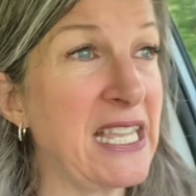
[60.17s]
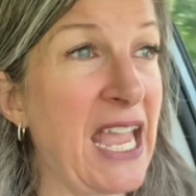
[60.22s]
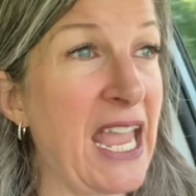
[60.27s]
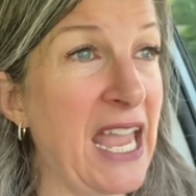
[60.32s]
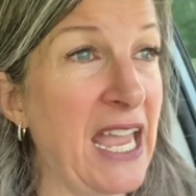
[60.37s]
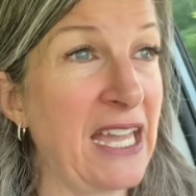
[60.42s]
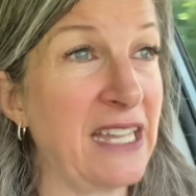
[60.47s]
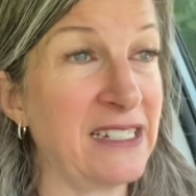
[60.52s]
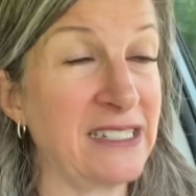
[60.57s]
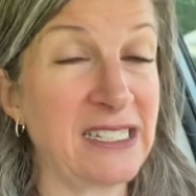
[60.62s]

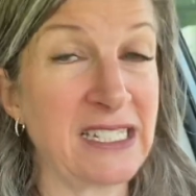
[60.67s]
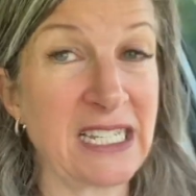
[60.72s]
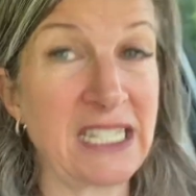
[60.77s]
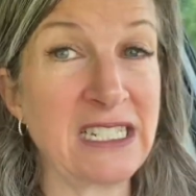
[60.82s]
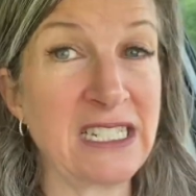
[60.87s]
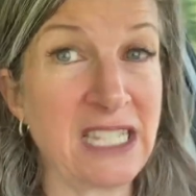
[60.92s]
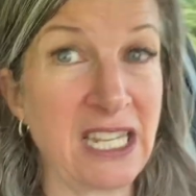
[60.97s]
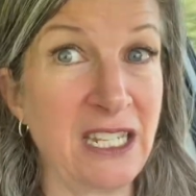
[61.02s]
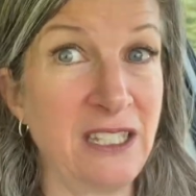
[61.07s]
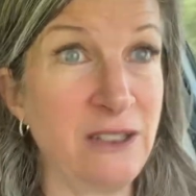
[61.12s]
and
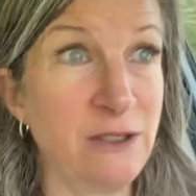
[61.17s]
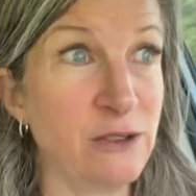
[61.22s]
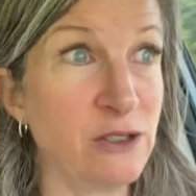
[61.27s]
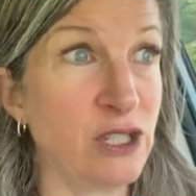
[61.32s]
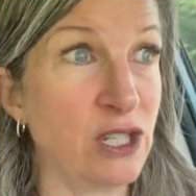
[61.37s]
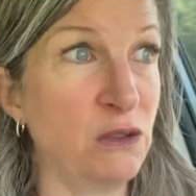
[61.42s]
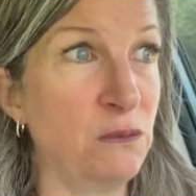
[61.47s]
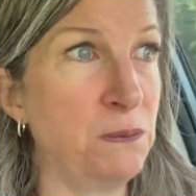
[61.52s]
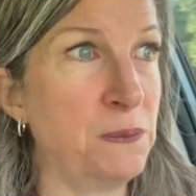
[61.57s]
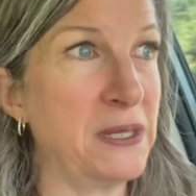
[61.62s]
continue
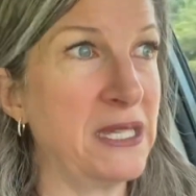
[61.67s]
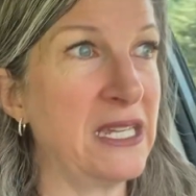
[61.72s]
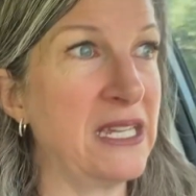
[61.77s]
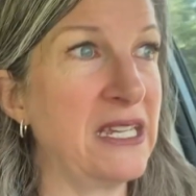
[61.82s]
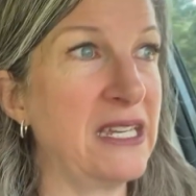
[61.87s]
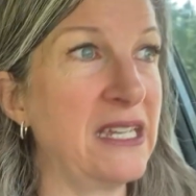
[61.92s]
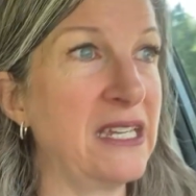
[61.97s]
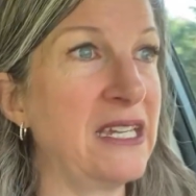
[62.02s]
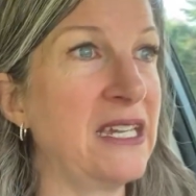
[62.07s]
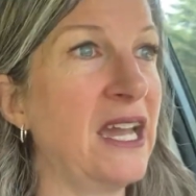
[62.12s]
to
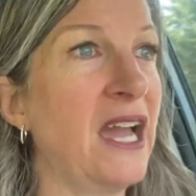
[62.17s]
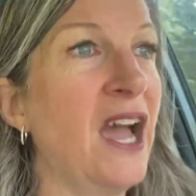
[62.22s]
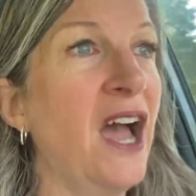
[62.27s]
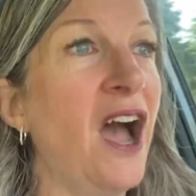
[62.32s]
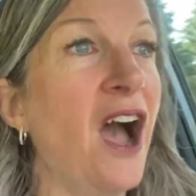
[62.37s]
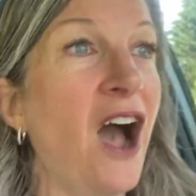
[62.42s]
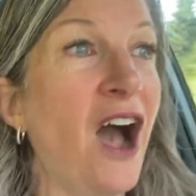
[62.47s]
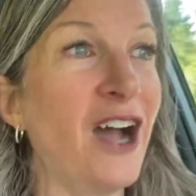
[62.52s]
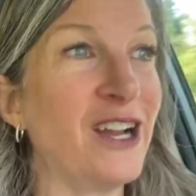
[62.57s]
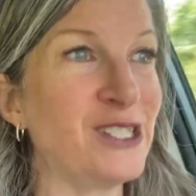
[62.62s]
be
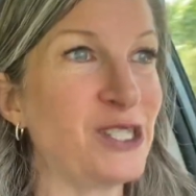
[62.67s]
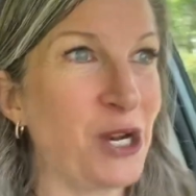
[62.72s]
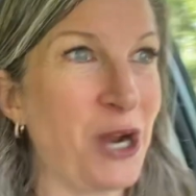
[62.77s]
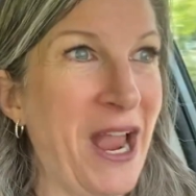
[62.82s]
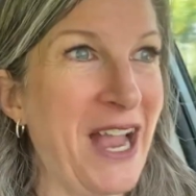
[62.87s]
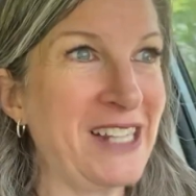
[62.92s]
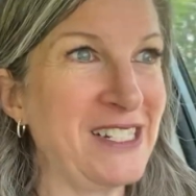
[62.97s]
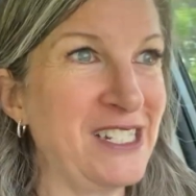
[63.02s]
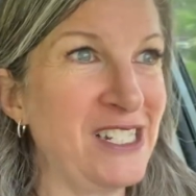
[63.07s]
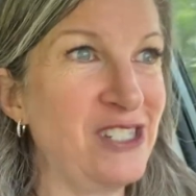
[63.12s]

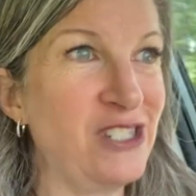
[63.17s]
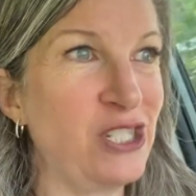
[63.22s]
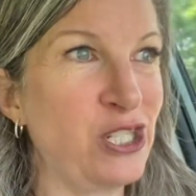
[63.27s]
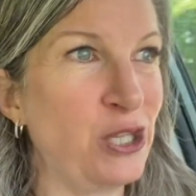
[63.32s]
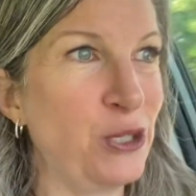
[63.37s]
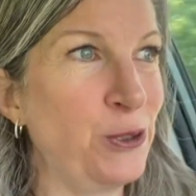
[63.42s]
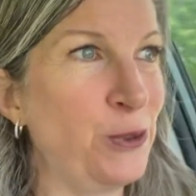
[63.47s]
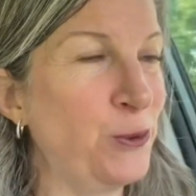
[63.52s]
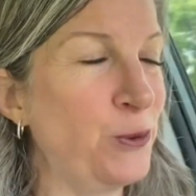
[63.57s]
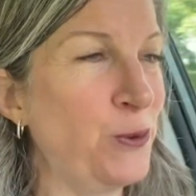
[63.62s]
attracted
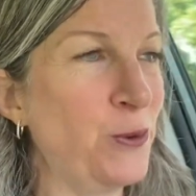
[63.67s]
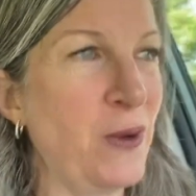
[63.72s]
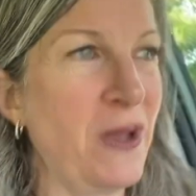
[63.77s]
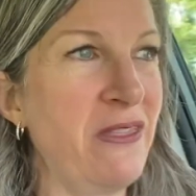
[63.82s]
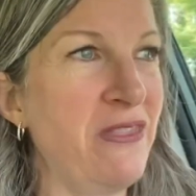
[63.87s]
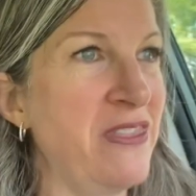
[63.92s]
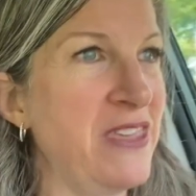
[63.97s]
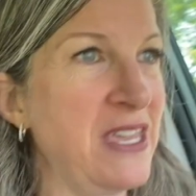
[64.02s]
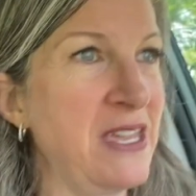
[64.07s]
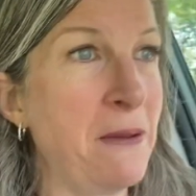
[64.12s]
to
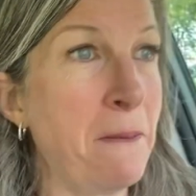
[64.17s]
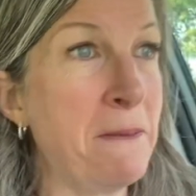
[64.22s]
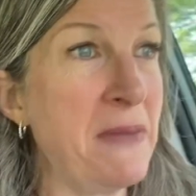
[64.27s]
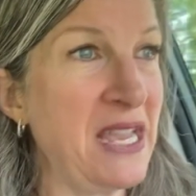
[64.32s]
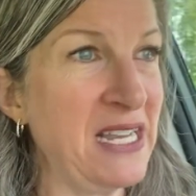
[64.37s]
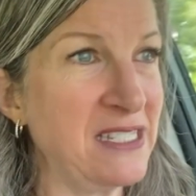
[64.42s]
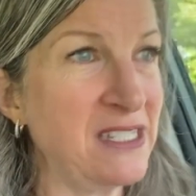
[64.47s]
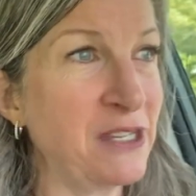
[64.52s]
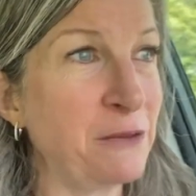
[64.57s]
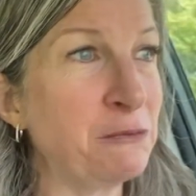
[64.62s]
the
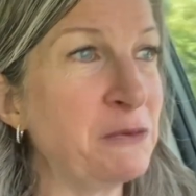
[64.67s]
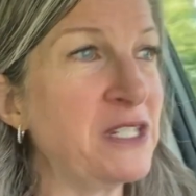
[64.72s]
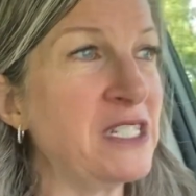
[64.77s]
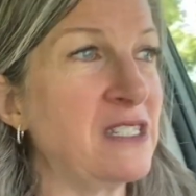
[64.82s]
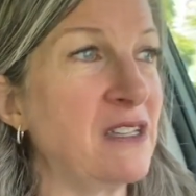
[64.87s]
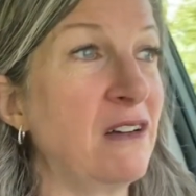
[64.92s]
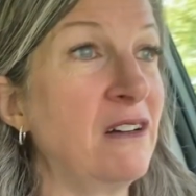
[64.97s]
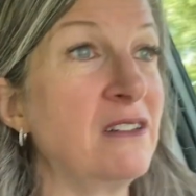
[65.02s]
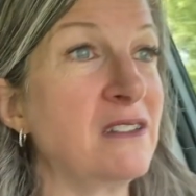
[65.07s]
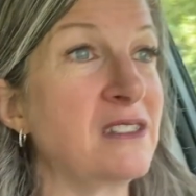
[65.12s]
amazing
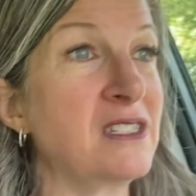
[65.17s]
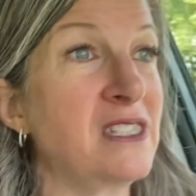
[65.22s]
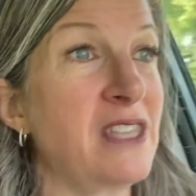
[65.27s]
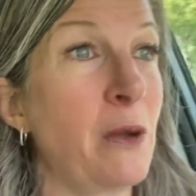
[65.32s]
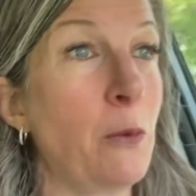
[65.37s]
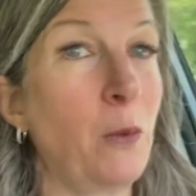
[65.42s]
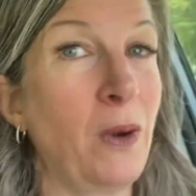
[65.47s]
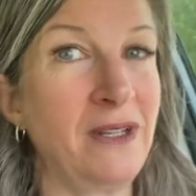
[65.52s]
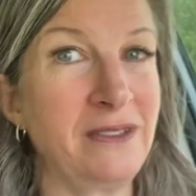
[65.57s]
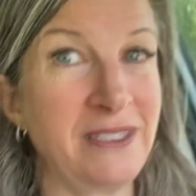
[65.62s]
results
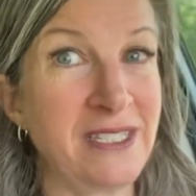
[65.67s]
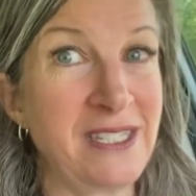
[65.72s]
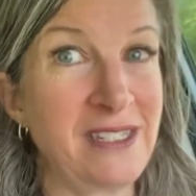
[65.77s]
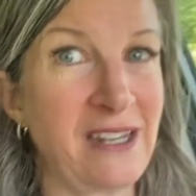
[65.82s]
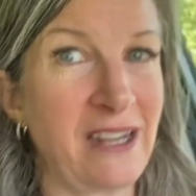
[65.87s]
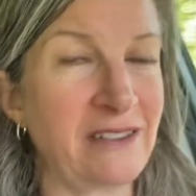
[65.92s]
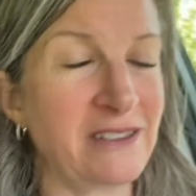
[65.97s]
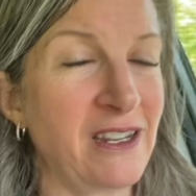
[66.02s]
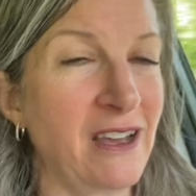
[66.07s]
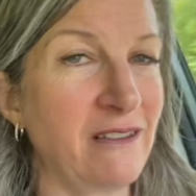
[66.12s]
that wellness
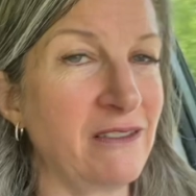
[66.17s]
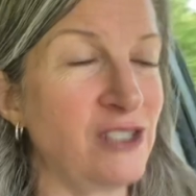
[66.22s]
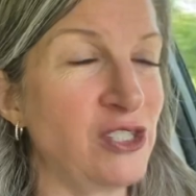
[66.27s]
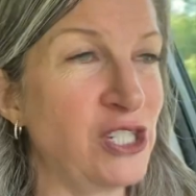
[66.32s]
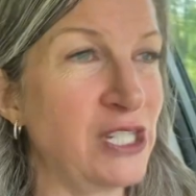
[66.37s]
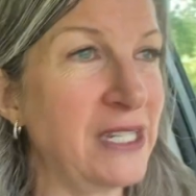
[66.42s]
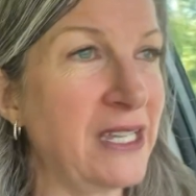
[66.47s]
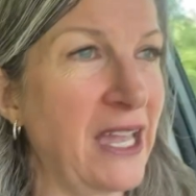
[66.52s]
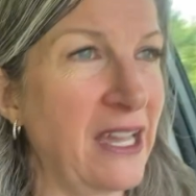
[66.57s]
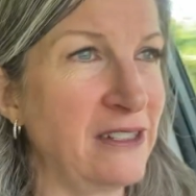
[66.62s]

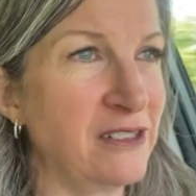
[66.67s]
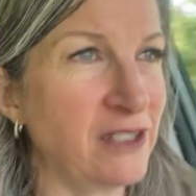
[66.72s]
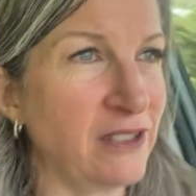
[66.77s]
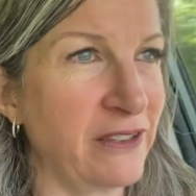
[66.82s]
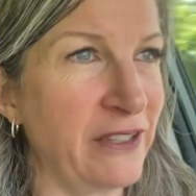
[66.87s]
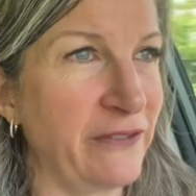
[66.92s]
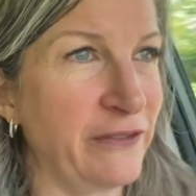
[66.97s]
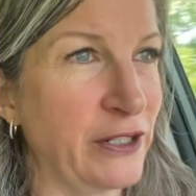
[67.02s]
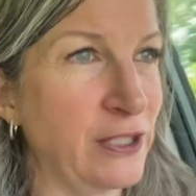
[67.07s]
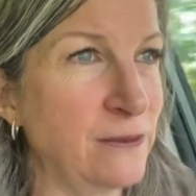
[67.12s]
technology can
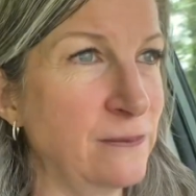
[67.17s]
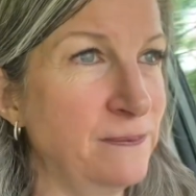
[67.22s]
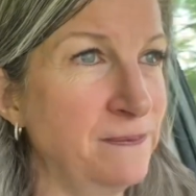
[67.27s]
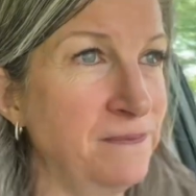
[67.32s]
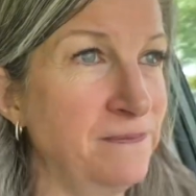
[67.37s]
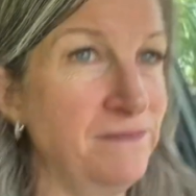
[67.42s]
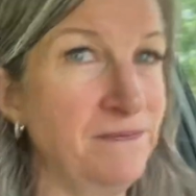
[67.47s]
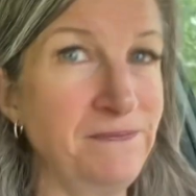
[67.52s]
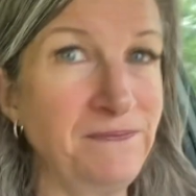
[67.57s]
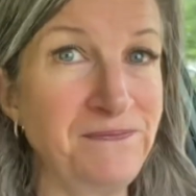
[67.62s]
deliver.
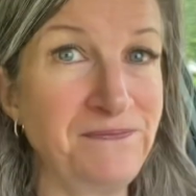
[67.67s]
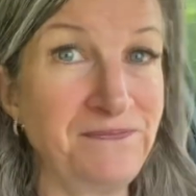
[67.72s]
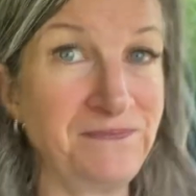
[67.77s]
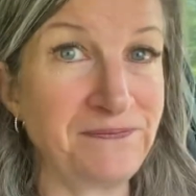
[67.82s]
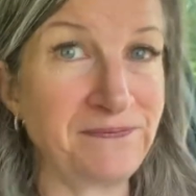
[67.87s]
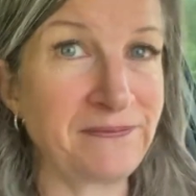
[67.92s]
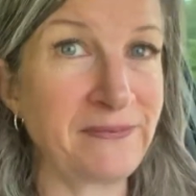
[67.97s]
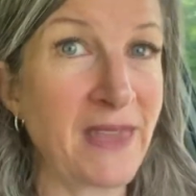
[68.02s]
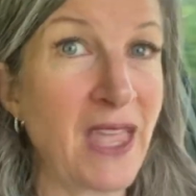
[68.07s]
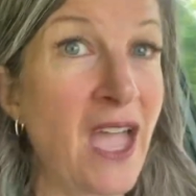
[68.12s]

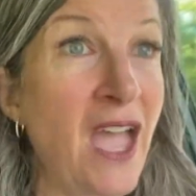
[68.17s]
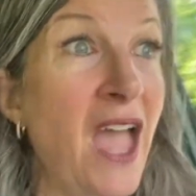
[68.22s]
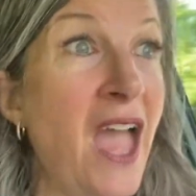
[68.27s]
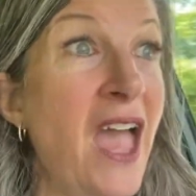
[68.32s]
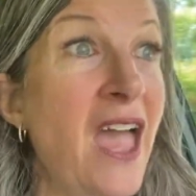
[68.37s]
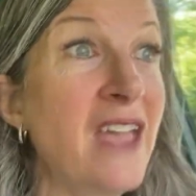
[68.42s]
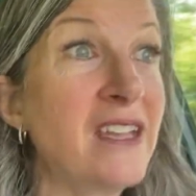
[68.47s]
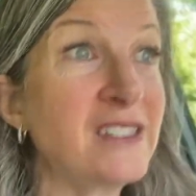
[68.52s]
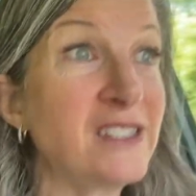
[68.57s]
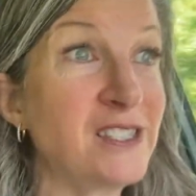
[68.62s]

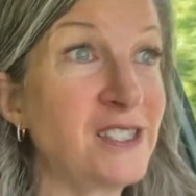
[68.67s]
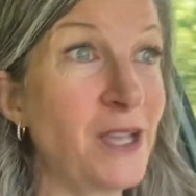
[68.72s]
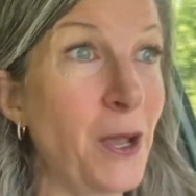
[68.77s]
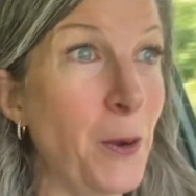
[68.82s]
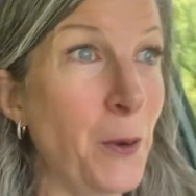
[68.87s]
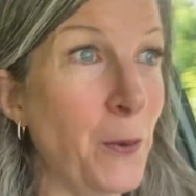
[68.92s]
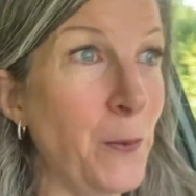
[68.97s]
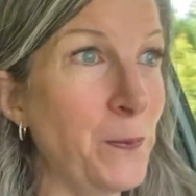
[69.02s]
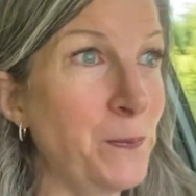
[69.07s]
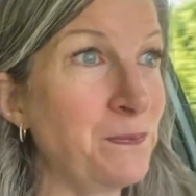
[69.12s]

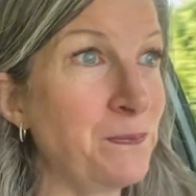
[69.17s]
So